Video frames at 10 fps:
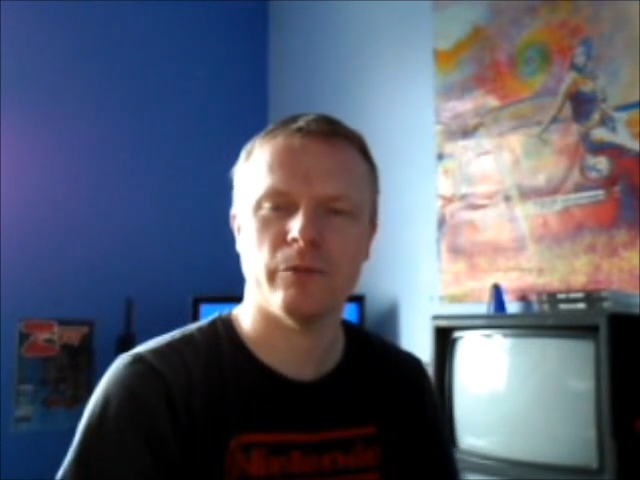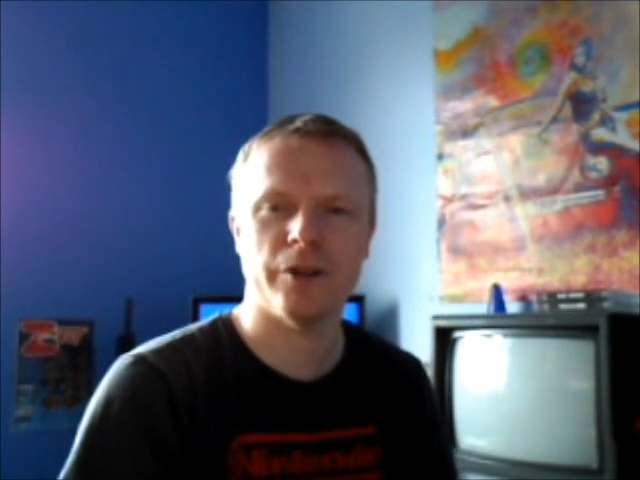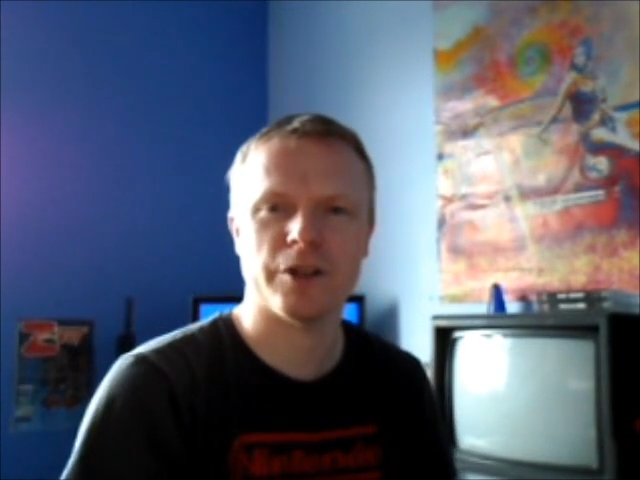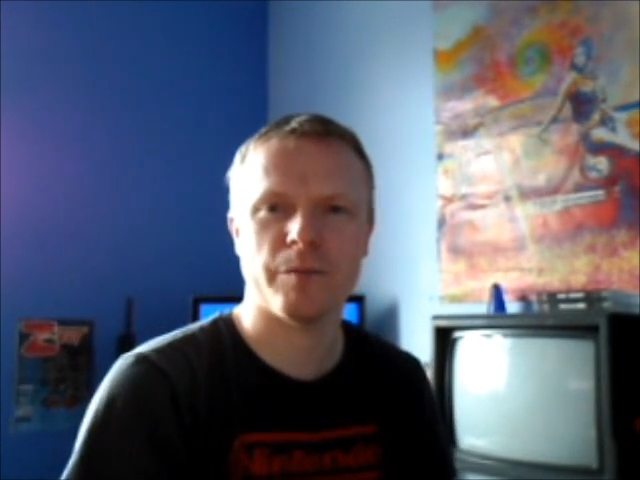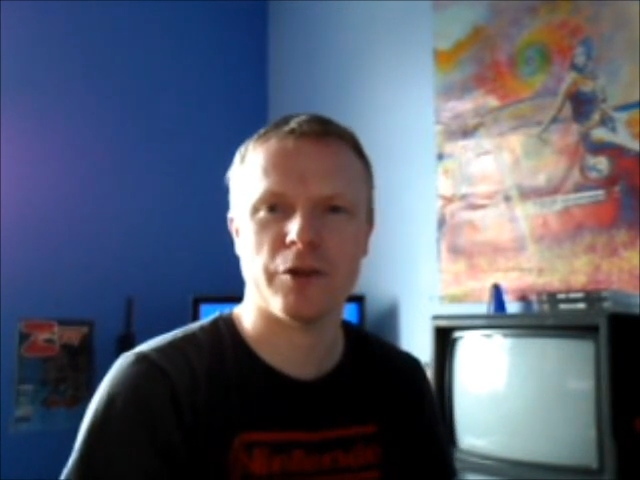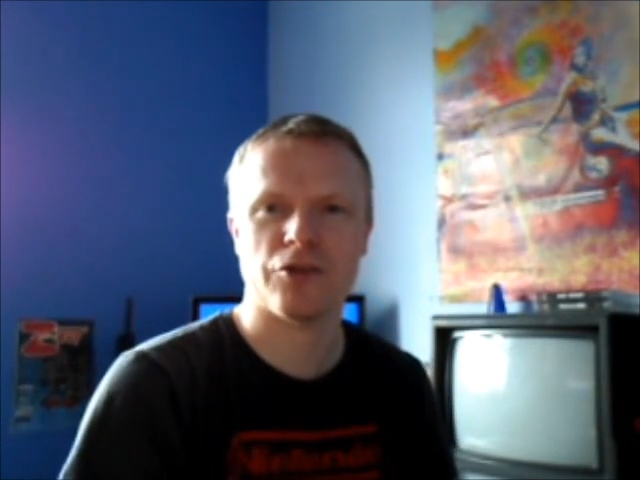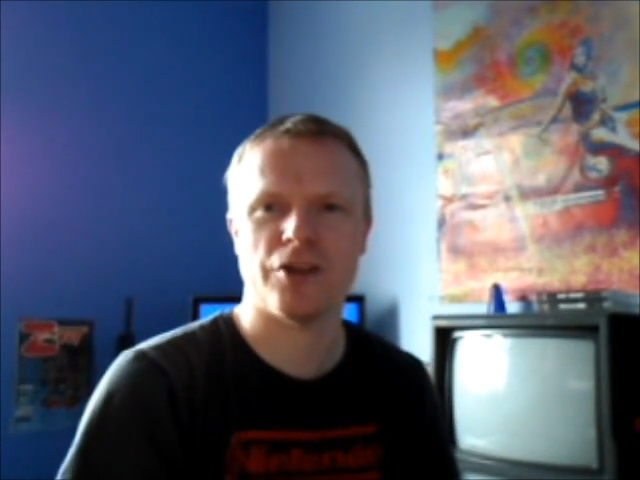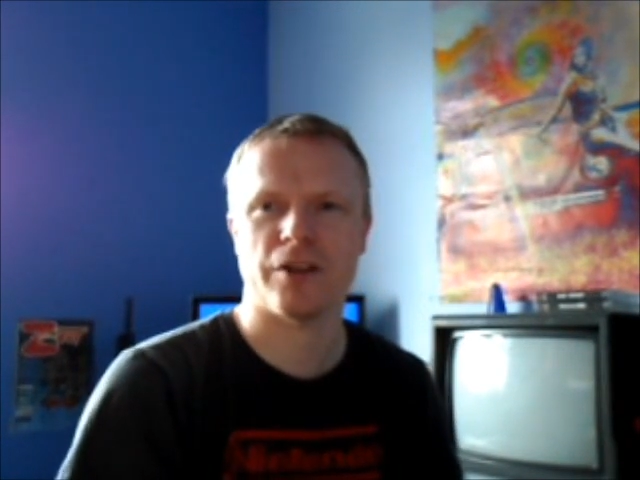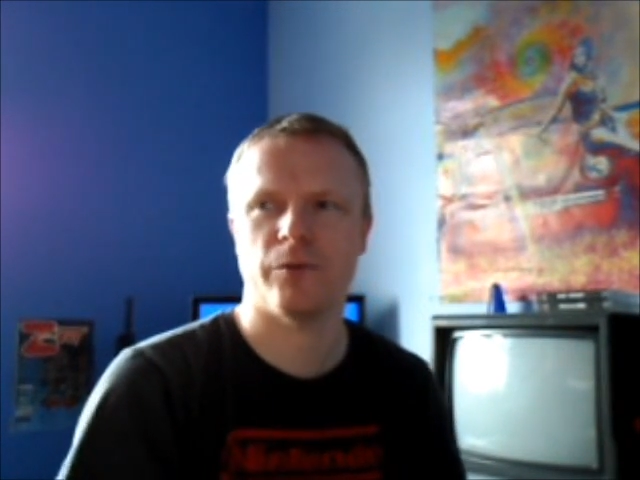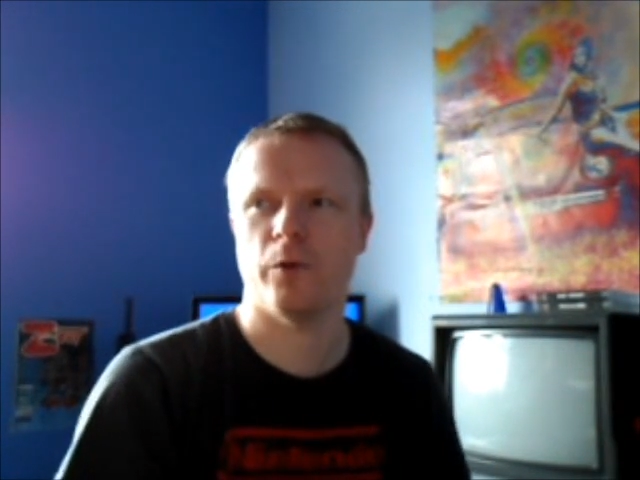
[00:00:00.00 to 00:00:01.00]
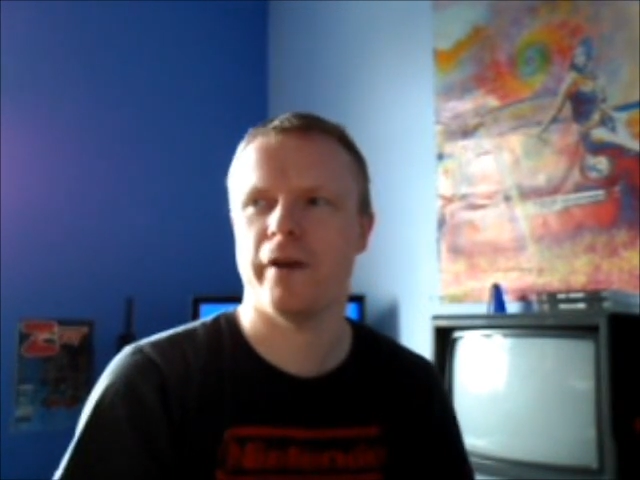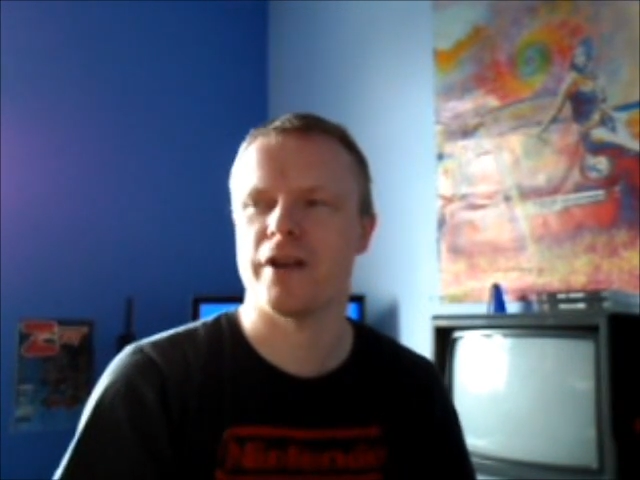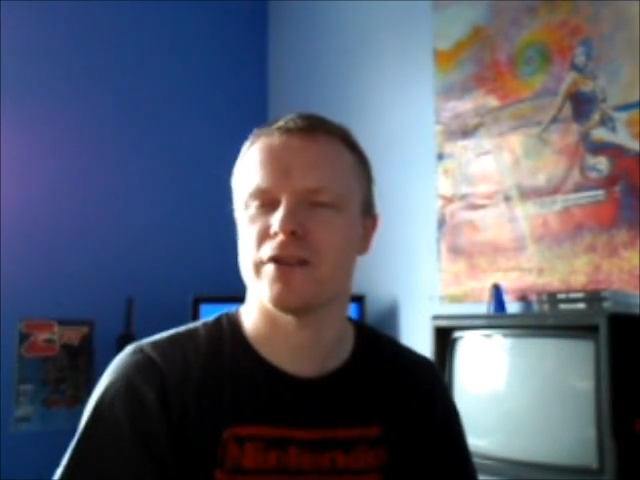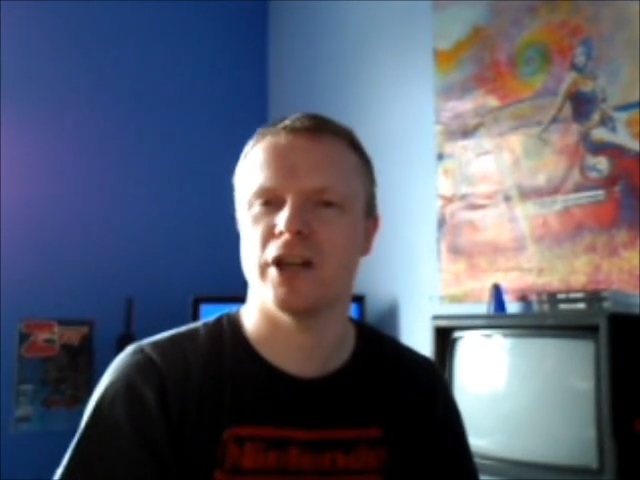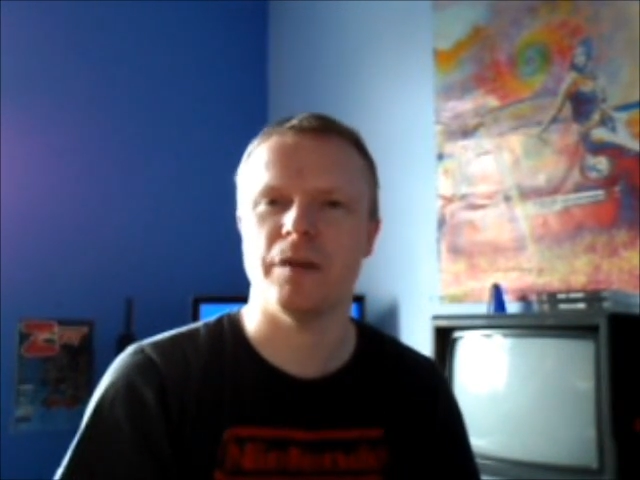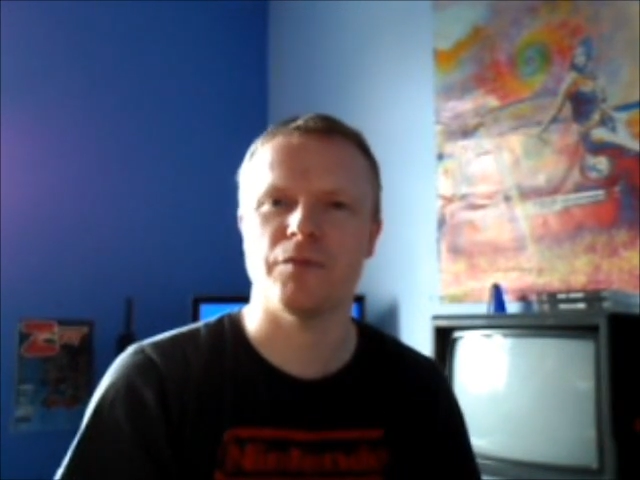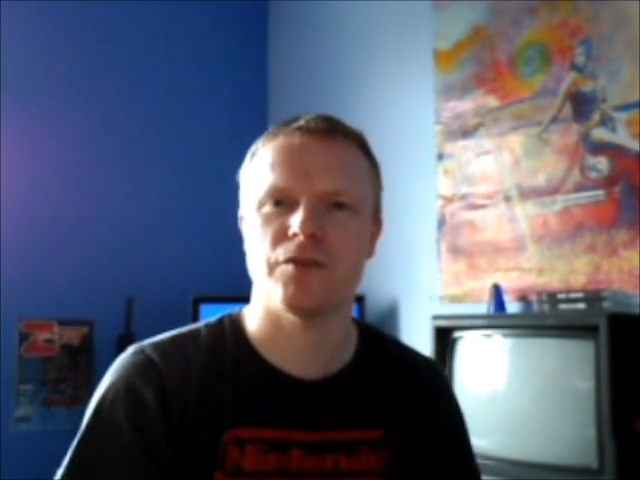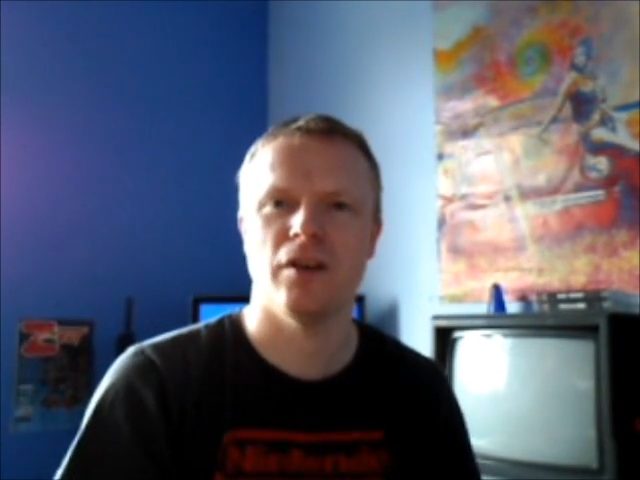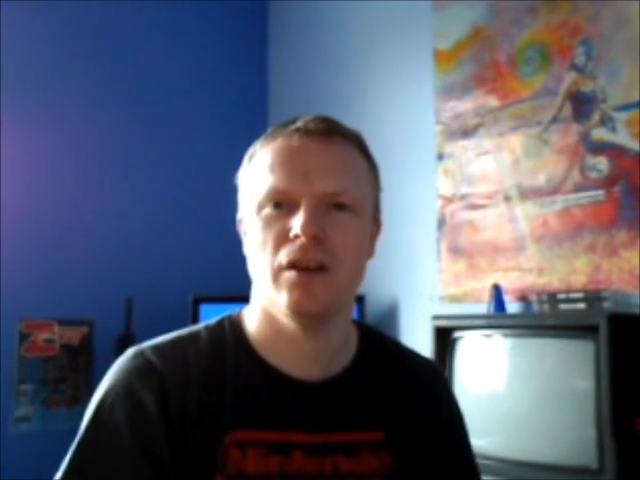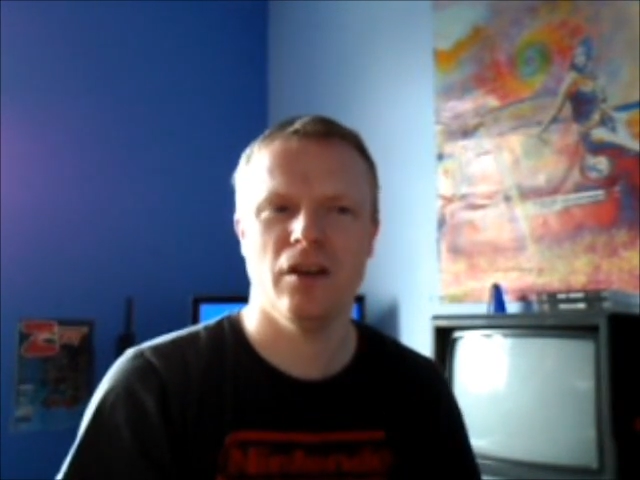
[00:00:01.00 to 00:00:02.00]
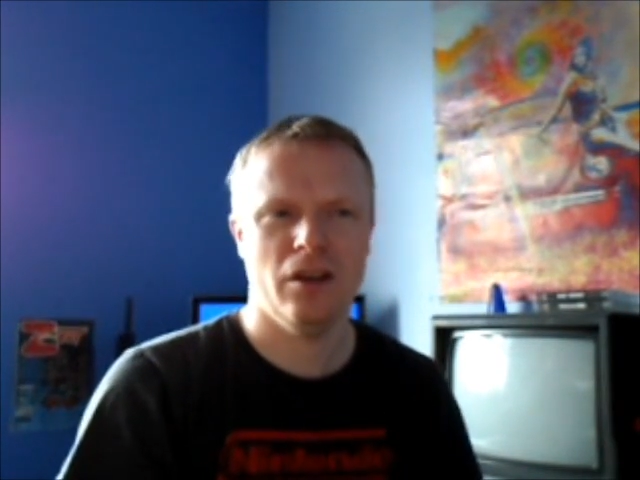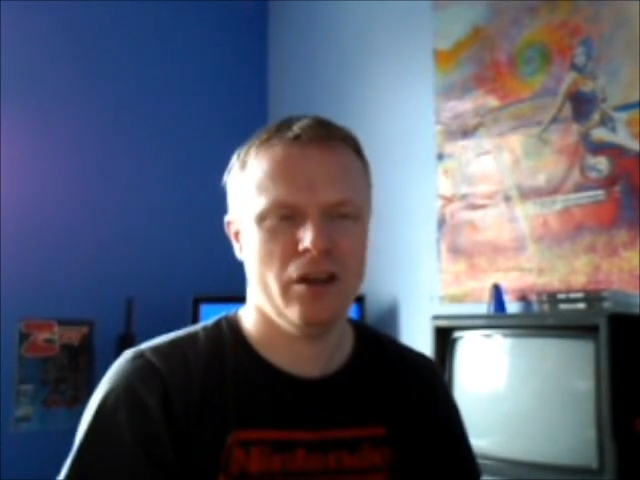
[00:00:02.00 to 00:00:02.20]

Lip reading: whereas most GX4000 games